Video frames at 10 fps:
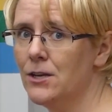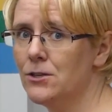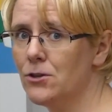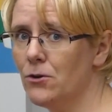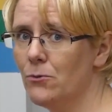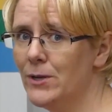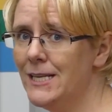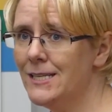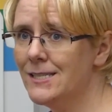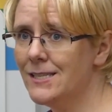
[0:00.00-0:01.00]
So we
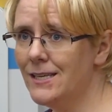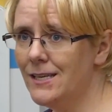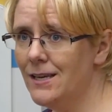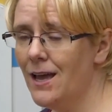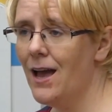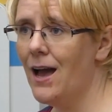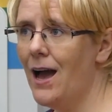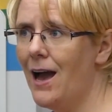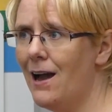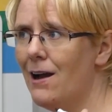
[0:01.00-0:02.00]
need to see
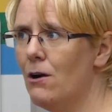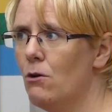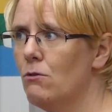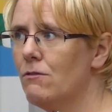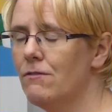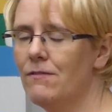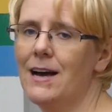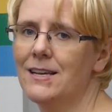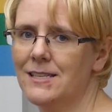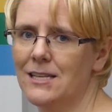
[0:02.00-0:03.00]
how
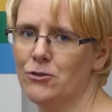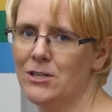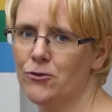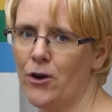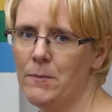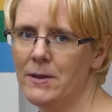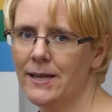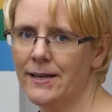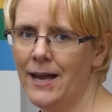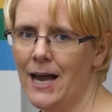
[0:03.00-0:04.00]
fast that transcribing
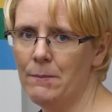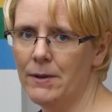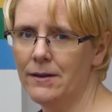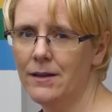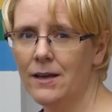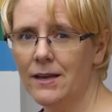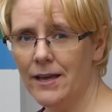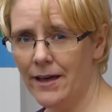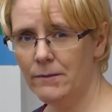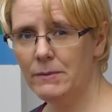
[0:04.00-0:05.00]
can happen.
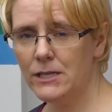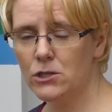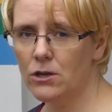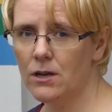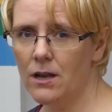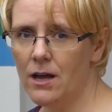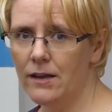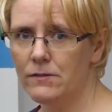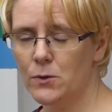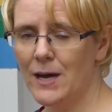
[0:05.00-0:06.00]
Can it be done
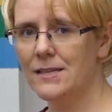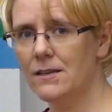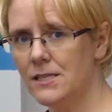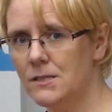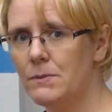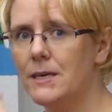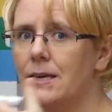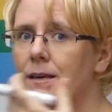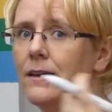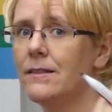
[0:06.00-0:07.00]
live? So as I
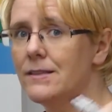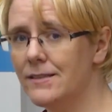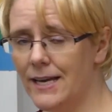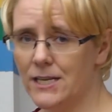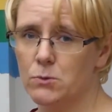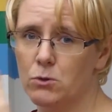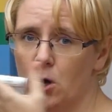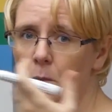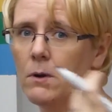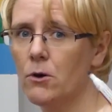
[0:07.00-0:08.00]
speak, the text will
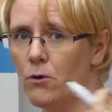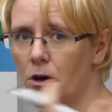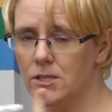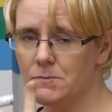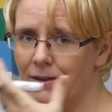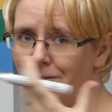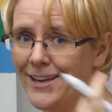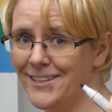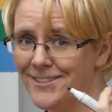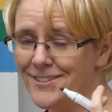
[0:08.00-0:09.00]
come across my
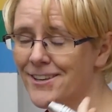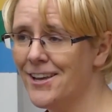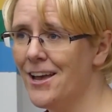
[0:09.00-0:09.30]
face.